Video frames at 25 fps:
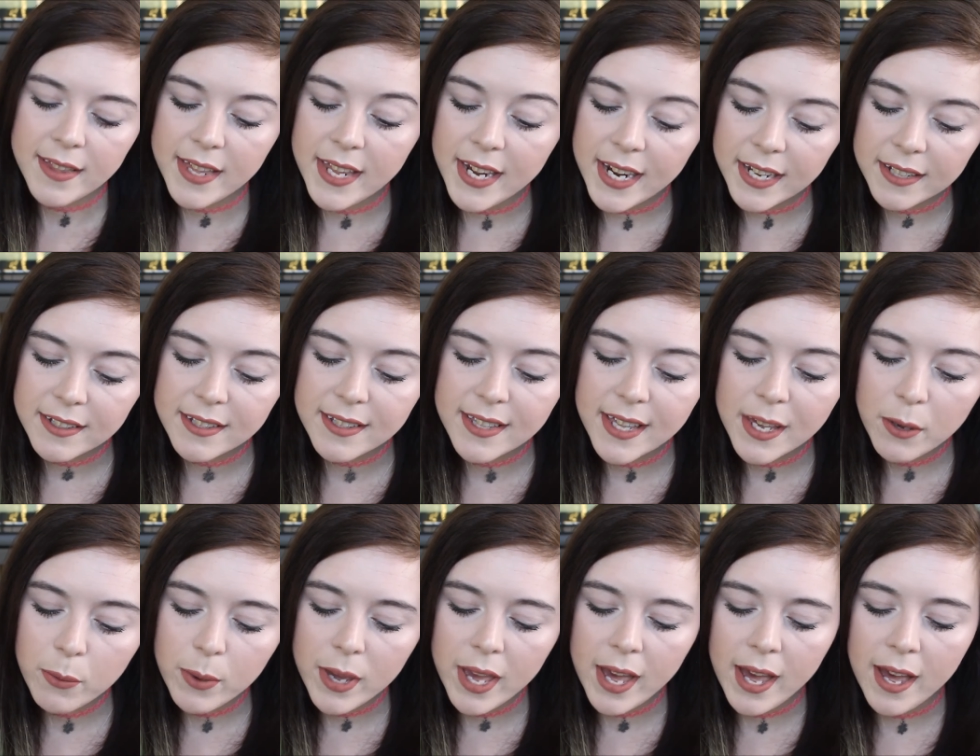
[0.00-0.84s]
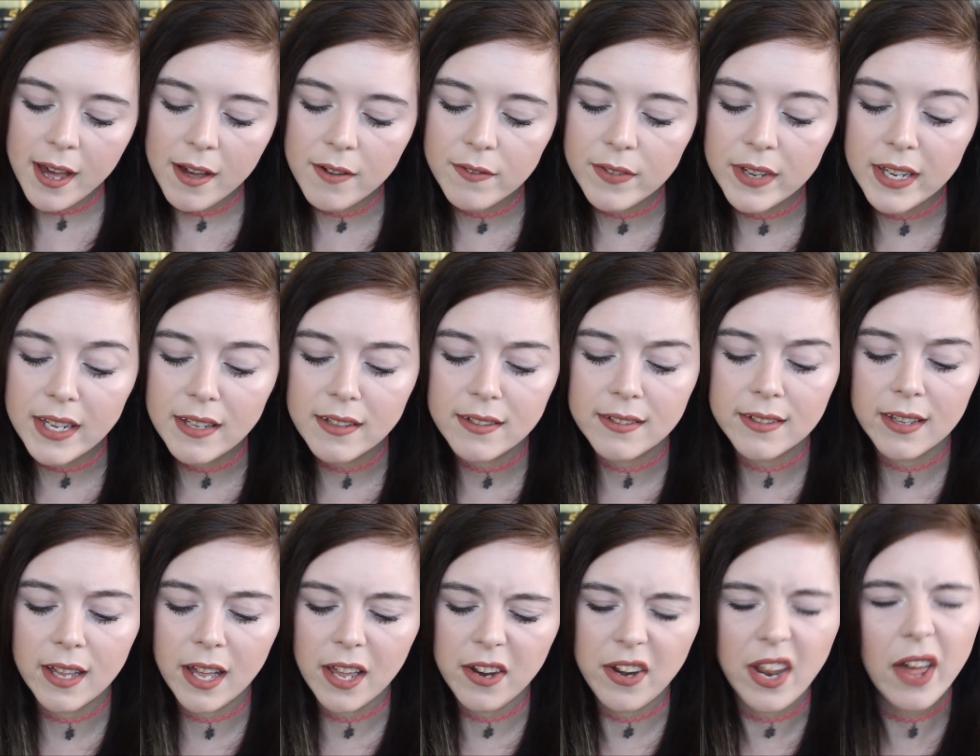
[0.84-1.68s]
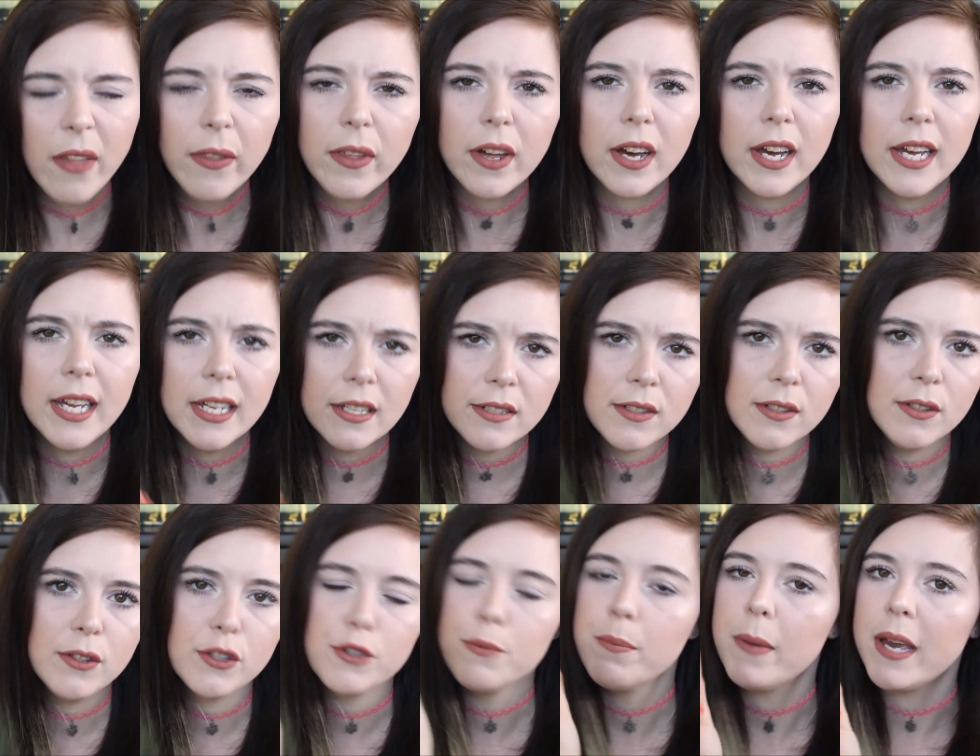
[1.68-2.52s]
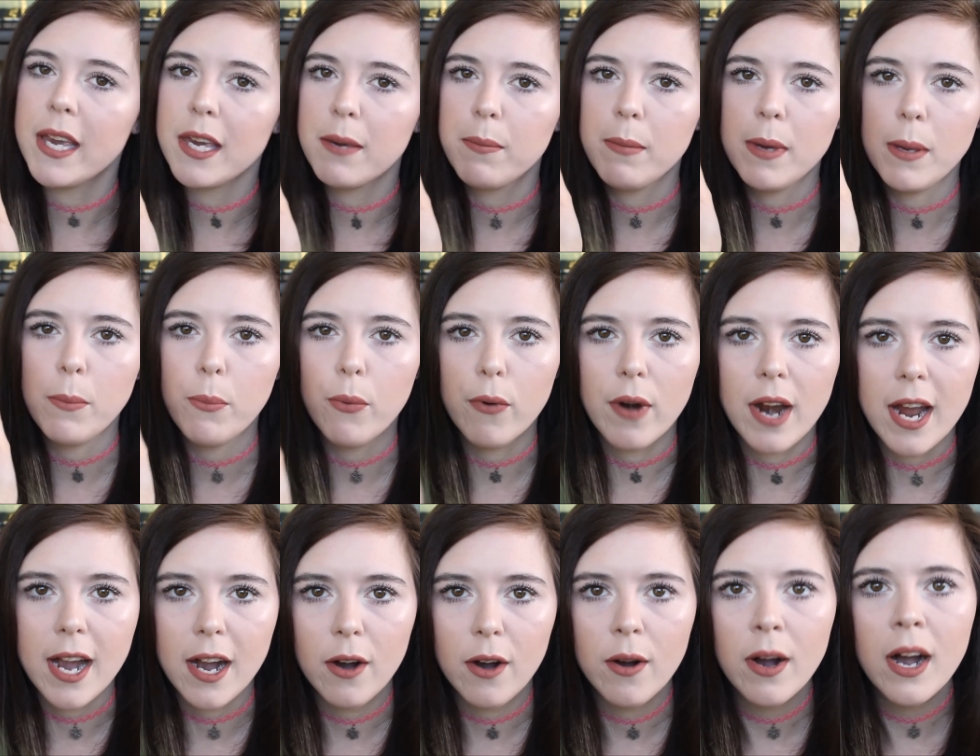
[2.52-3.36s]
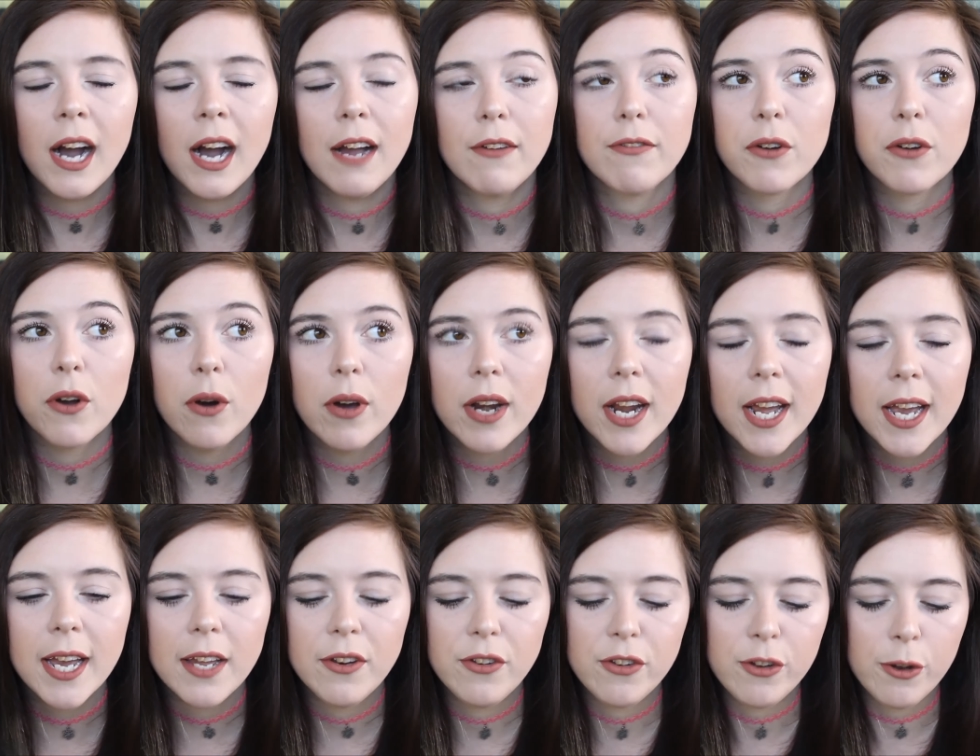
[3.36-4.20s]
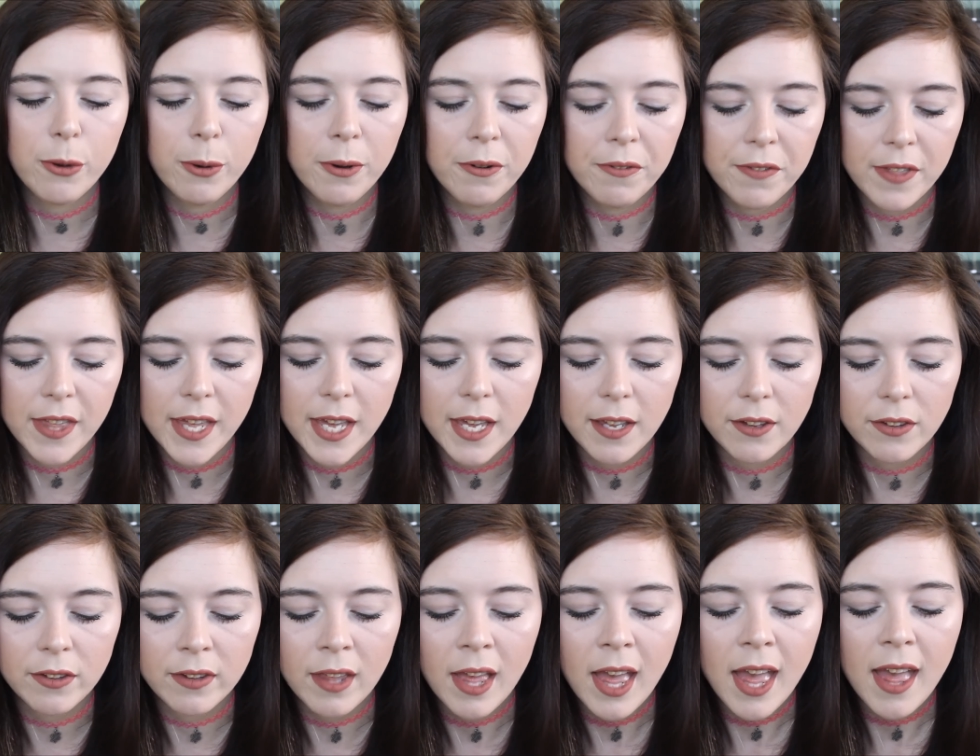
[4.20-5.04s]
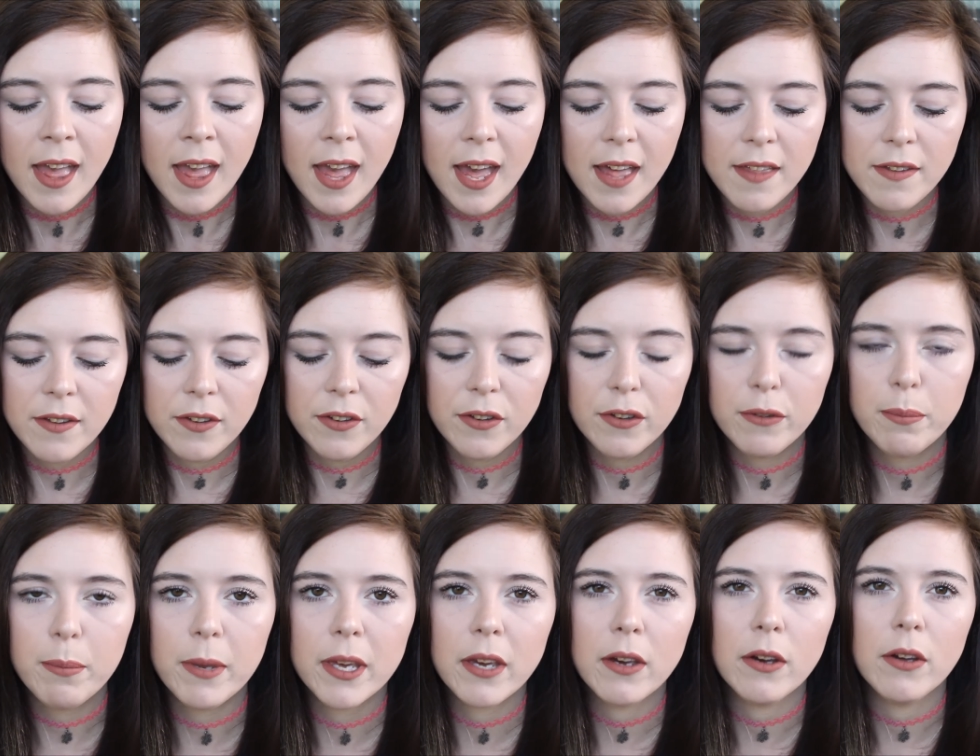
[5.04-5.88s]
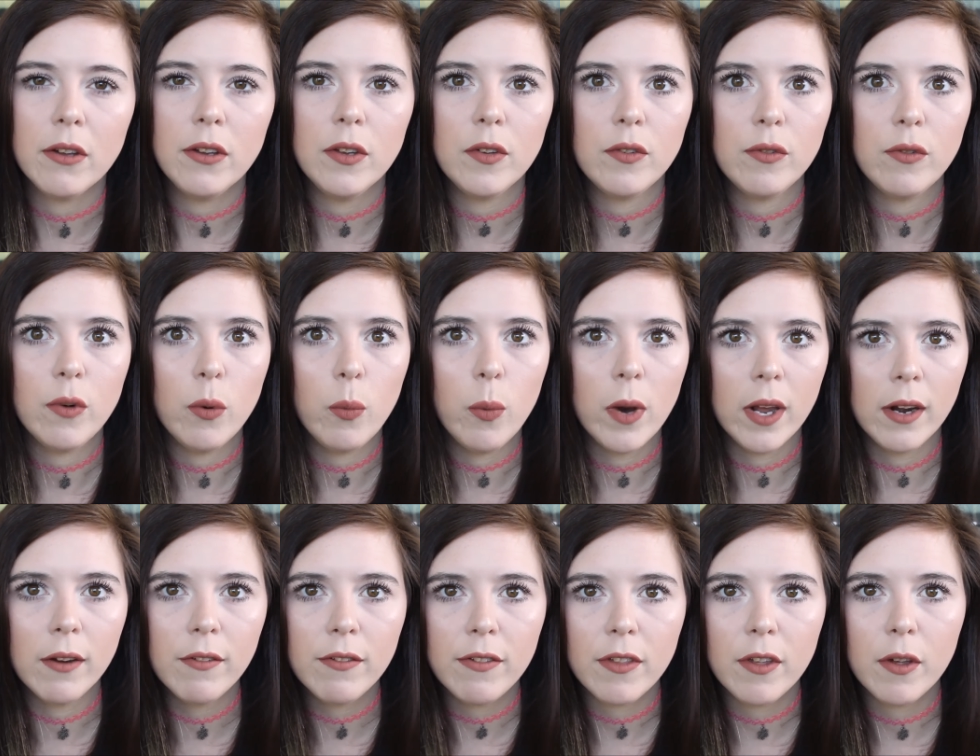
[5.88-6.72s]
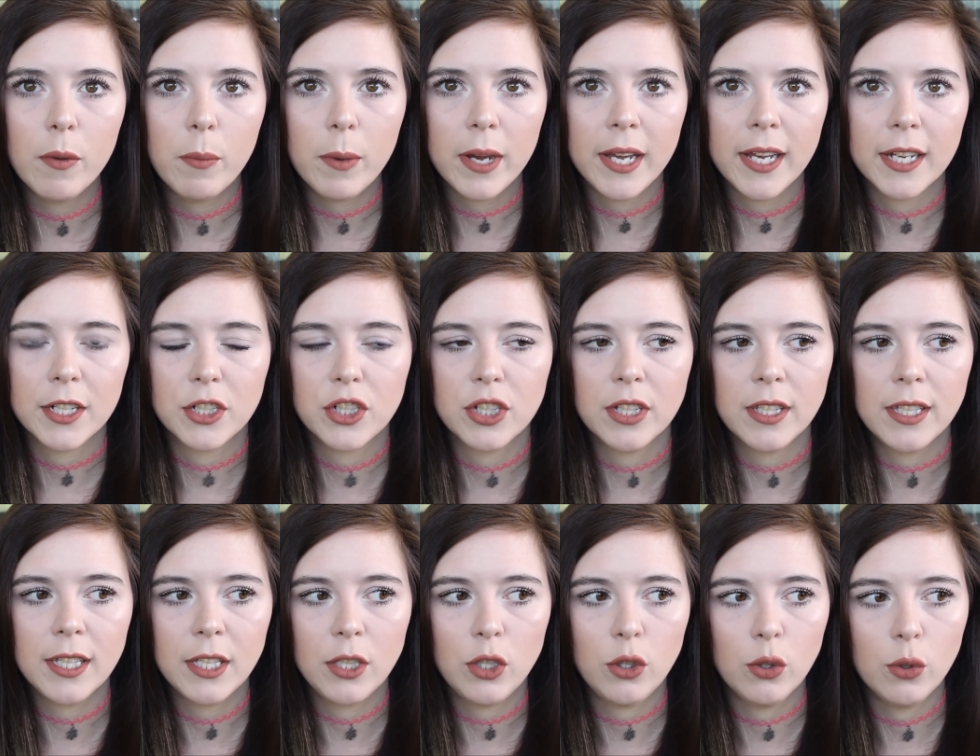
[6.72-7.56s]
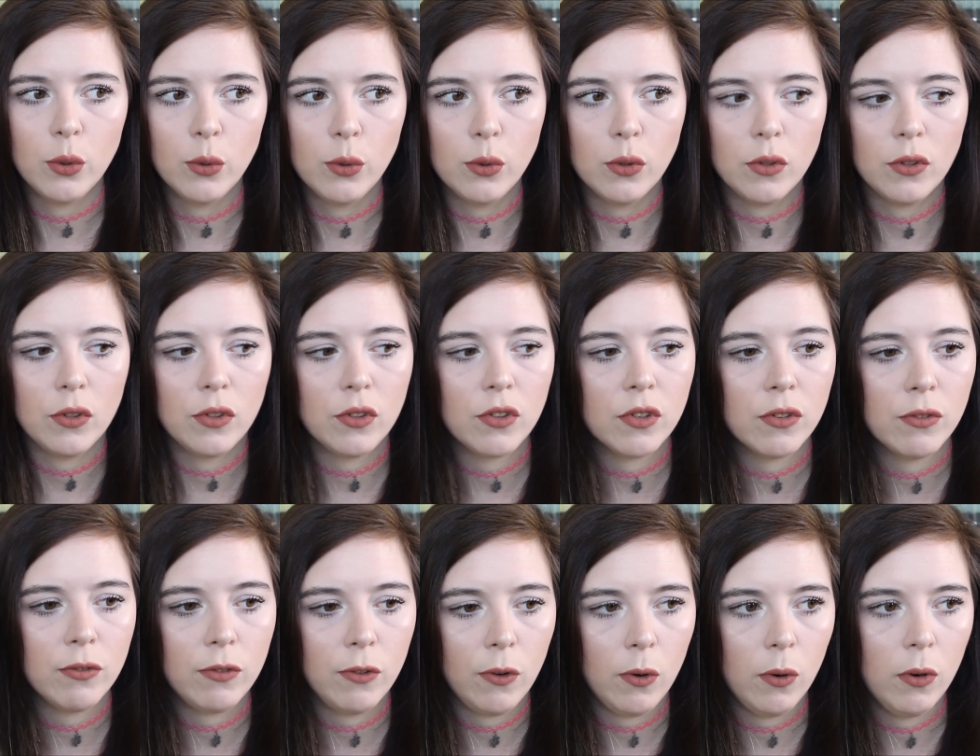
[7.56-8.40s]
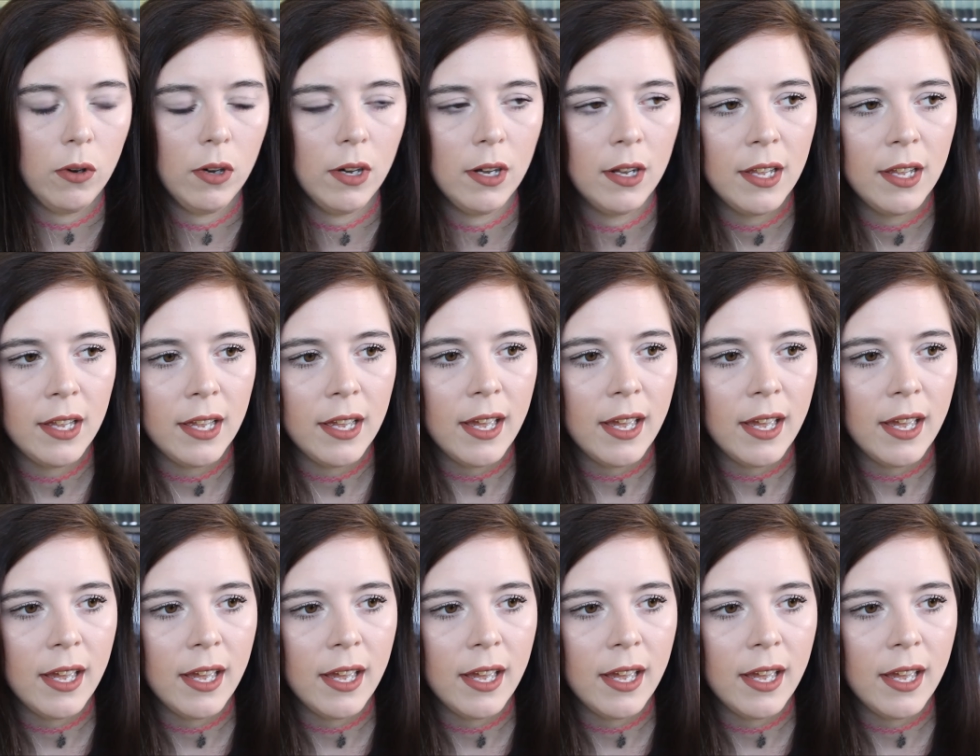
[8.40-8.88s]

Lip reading: The next thing we have is another Essence Make Me Brow. I forgot I had 2 of these, and this is because for one of them I actually used for